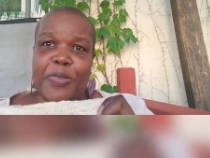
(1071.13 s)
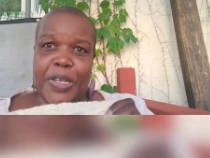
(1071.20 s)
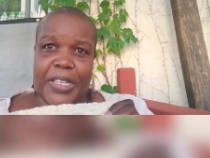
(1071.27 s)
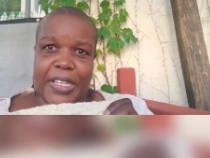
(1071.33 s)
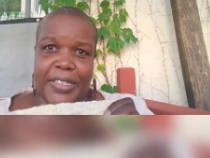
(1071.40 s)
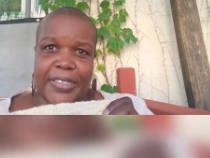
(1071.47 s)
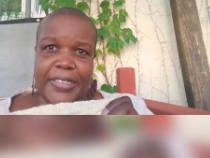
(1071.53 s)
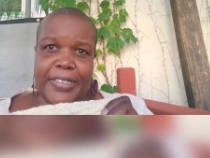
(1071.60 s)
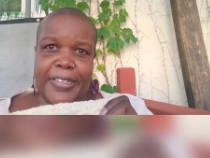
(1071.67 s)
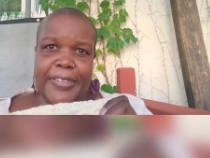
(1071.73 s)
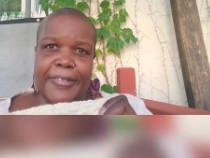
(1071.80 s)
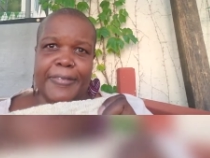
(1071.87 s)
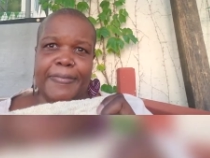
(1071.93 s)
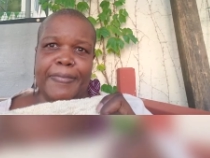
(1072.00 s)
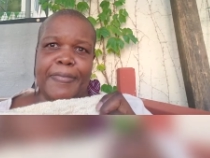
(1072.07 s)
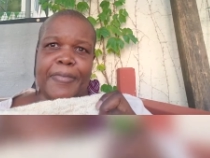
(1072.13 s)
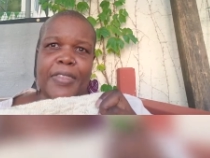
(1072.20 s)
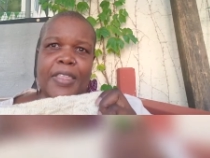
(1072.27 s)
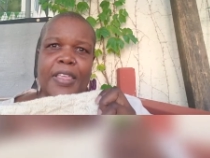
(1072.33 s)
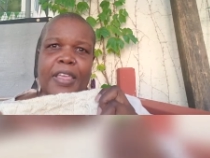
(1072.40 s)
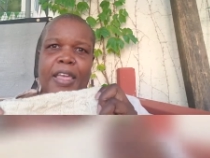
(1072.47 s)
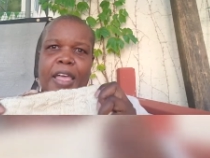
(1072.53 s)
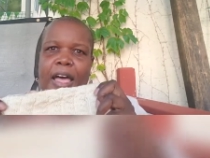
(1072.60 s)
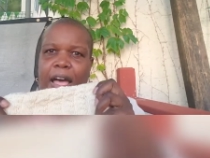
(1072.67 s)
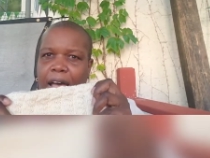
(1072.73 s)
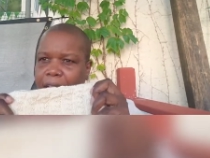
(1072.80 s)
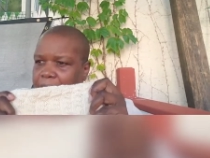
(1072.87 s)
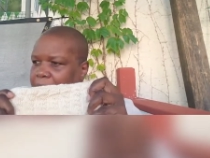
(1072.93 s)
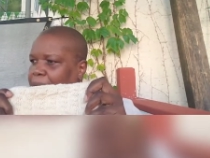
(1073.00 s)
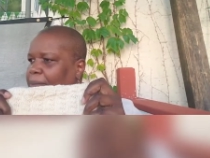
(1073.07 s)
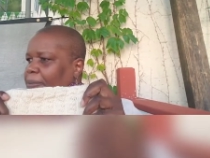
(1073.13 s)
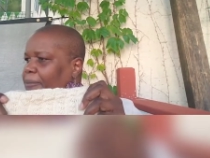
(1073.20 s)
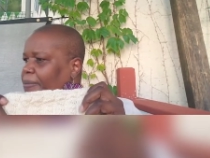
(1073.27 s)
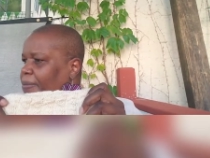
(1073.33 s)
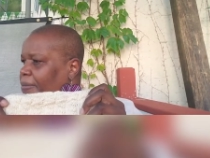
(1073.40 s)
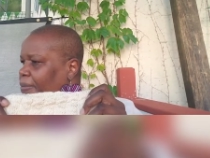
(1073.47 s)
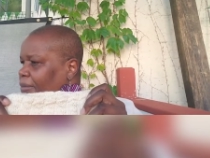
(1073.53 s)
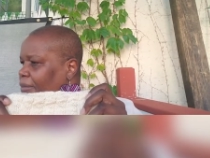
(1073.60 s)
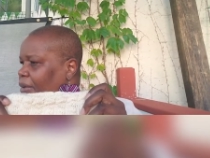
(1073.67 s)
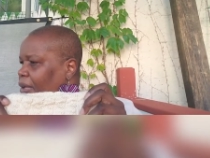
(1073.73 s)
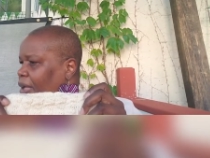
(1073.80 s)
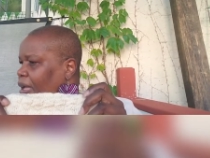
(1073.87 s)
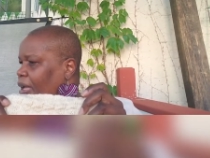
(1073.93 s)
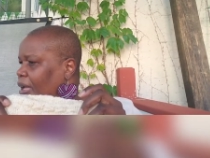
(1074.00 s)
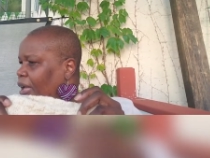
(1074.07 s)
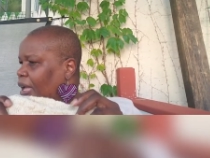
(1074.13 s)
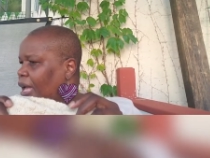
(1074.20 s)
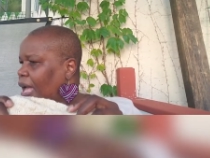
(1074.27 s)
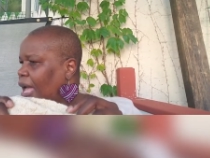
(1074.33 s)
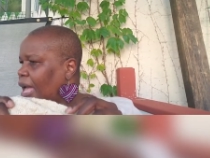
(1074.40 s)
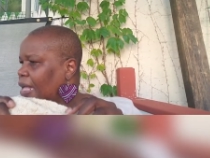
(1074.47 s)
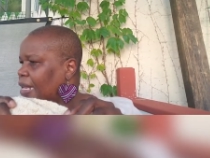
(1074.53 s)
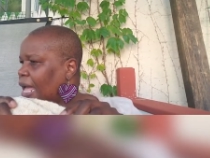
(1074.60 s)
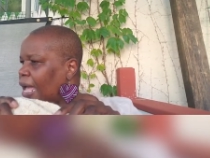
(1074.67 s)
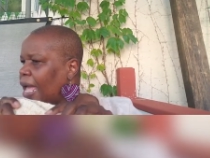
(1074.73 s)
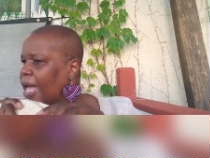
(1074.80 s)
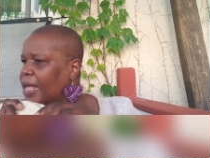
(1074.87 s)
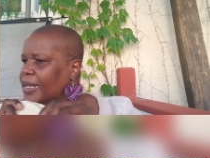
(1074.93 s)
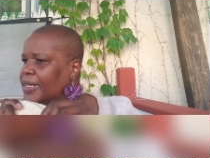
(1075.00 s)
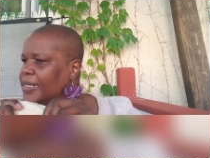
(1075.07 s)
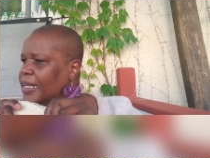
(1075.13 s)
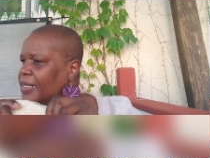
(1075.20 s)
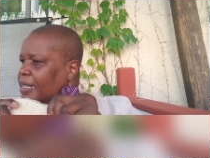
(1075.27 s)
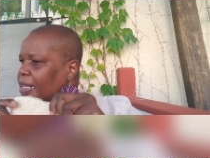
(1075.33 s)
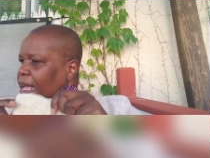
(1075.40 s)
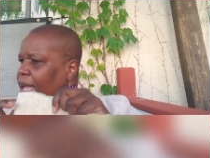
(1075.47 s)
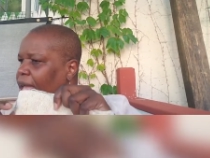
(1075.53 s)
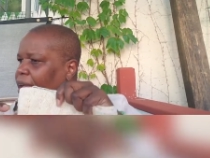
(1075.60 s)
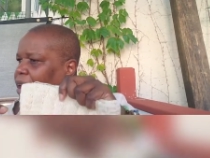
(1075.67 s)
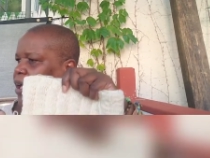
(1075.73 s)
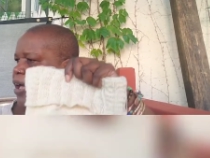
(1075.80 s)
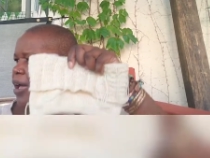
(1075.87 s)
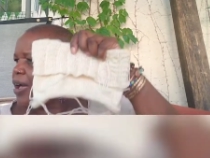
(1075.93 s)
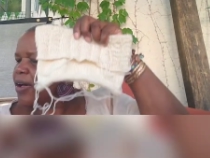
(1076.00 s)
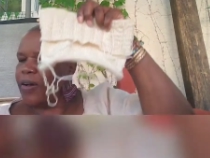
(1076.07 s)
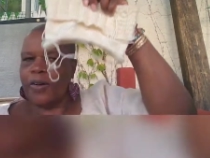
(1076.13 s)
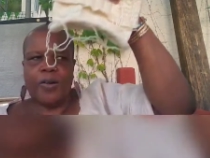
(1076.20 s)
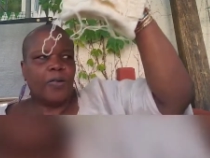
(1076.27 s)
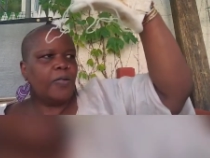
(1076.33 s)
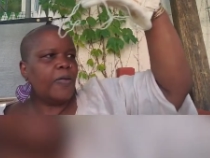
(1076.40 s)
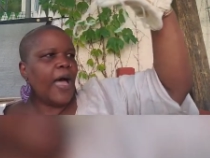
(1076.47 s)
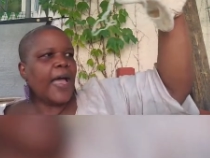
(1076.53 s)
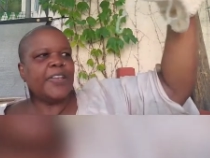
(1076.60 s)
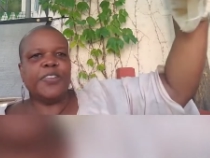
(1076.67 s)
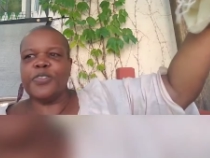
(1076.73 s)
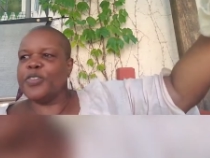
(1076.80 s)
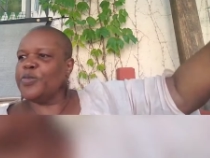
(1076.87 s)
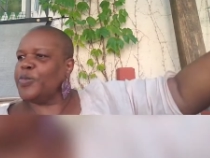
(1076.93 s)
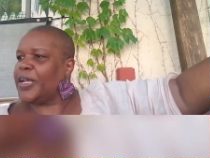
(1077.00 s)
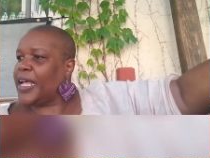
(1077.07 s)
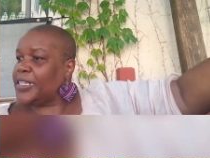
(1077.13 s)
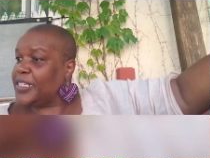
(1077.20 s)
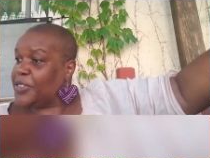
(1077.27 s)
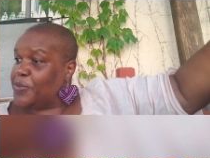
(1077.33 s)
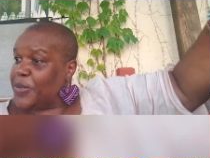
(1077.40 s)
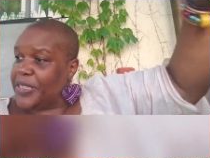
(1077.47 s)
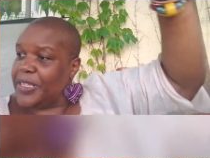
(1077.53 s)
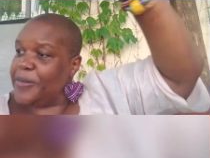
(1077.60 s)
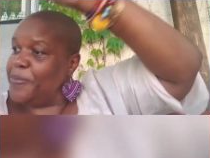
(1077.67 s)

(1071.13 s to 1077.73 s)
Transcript: with it. Um, and I had another hat. Oh, I don't know what I did with it,